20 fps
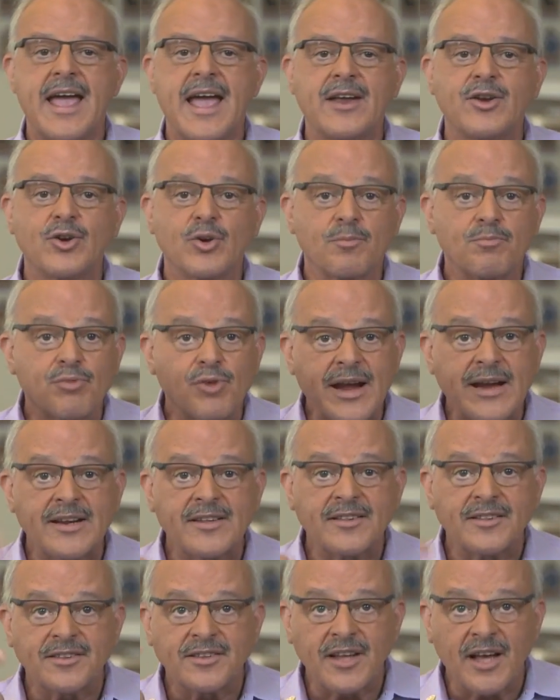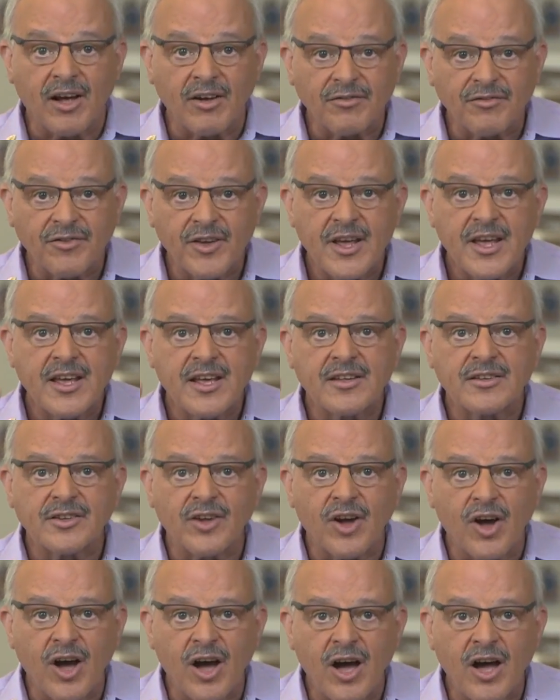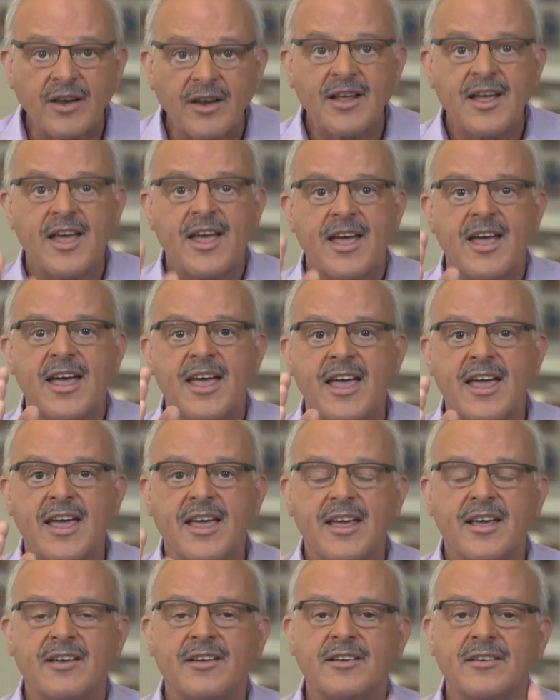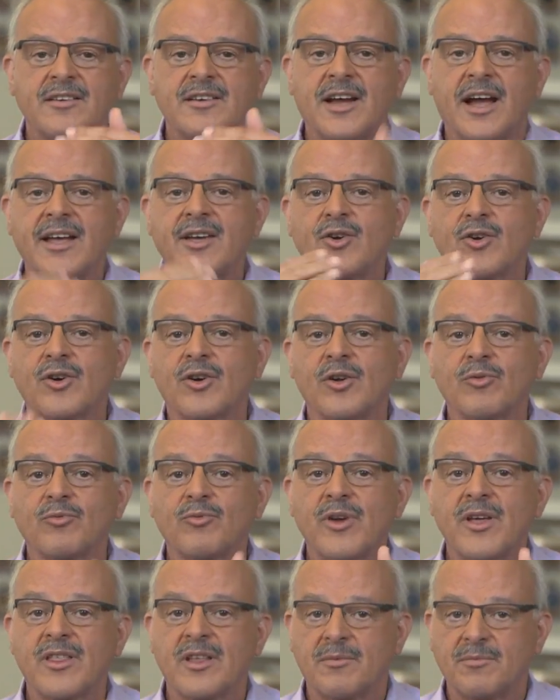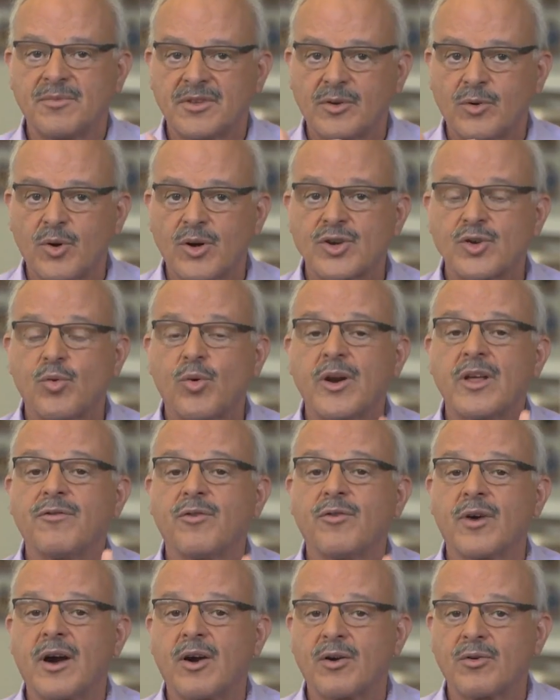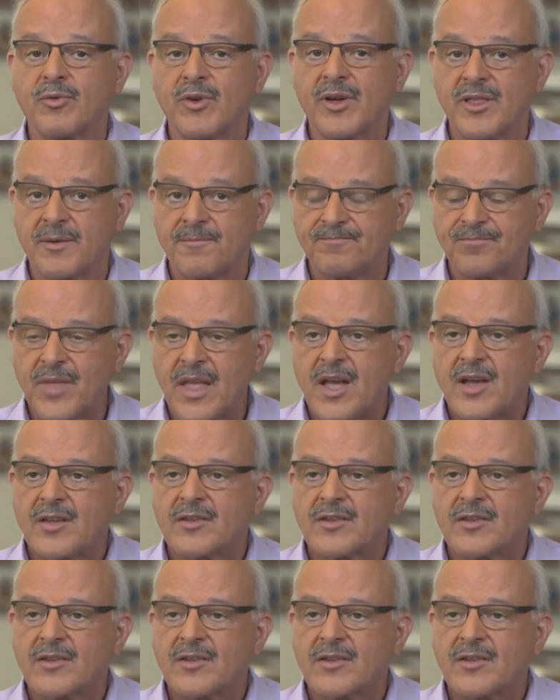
And your brain itself is on a diurnal rhythm, so a 24-hour rhythm.